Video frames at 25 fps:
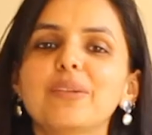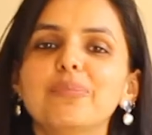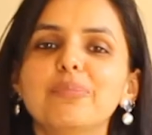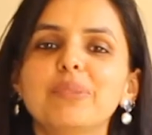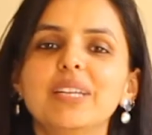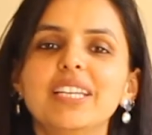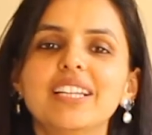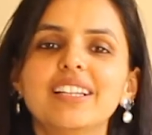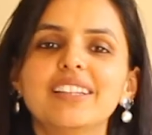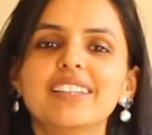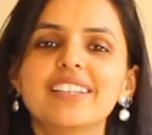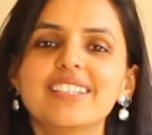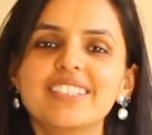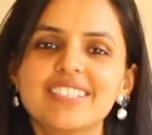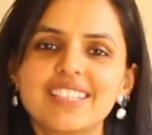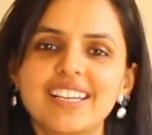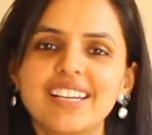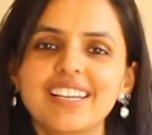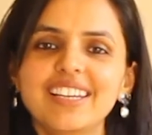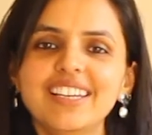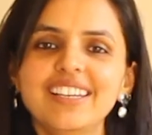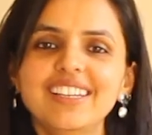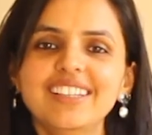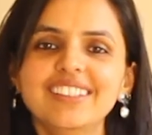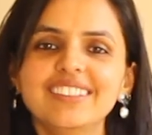am Minal
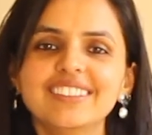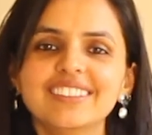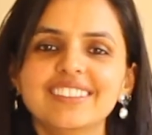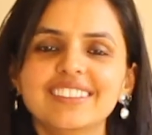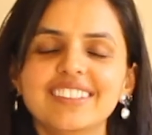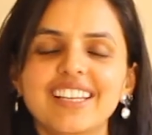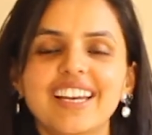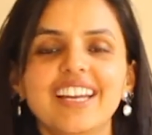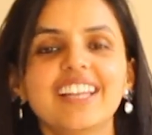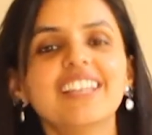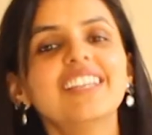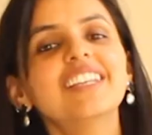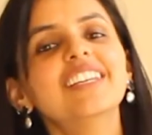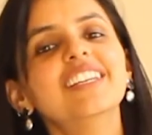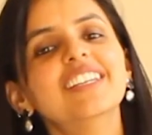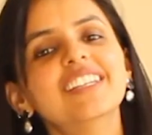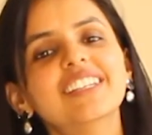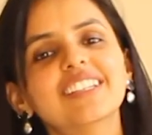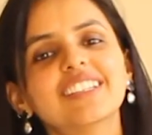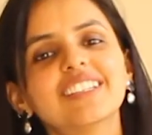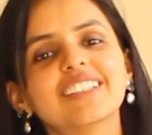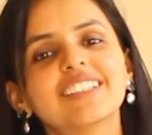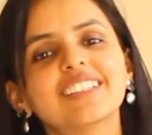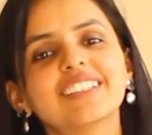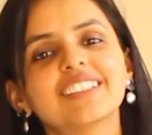Desai, and
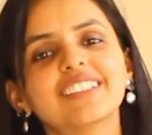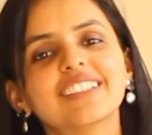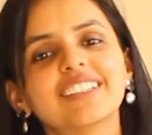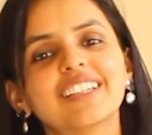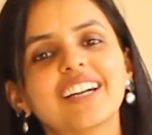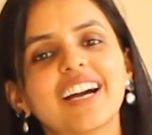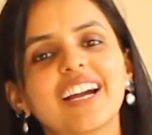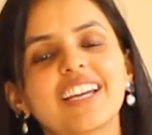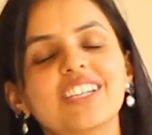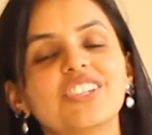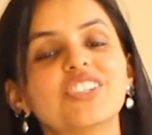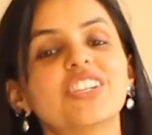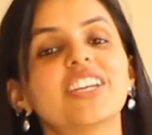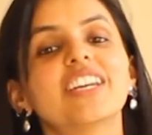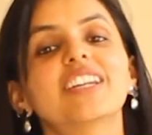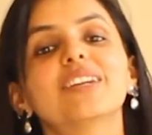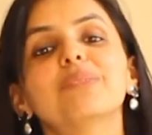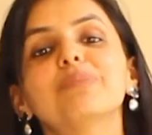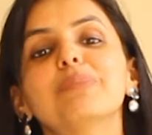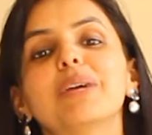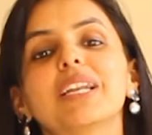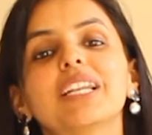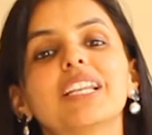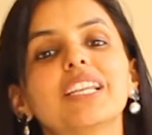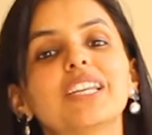here I share a
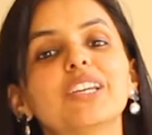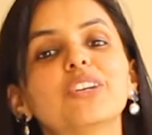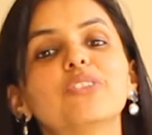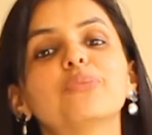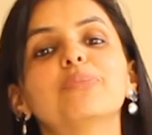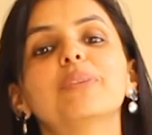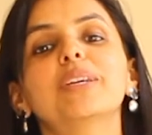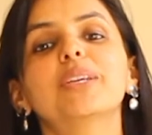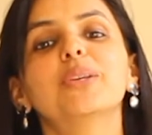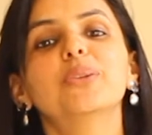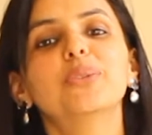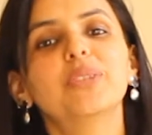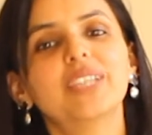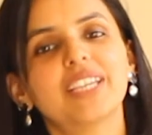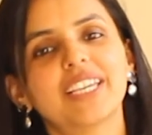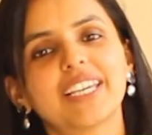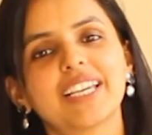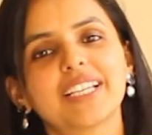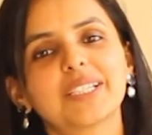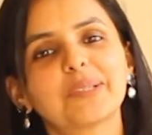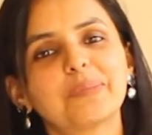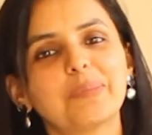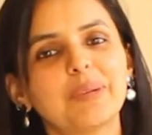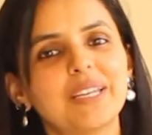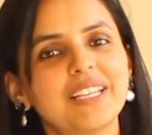medley of my unique
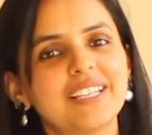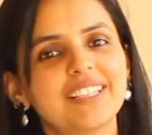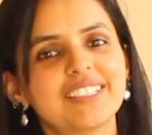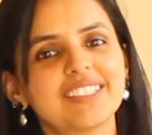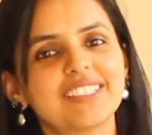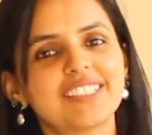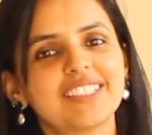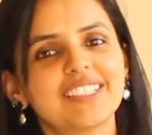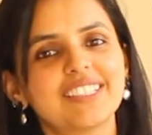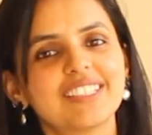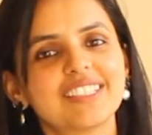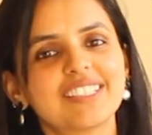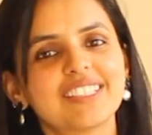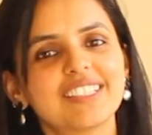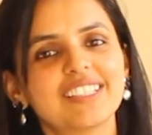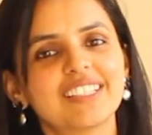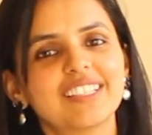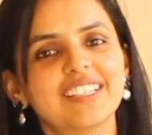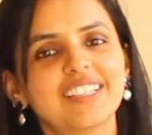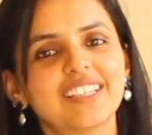experiences,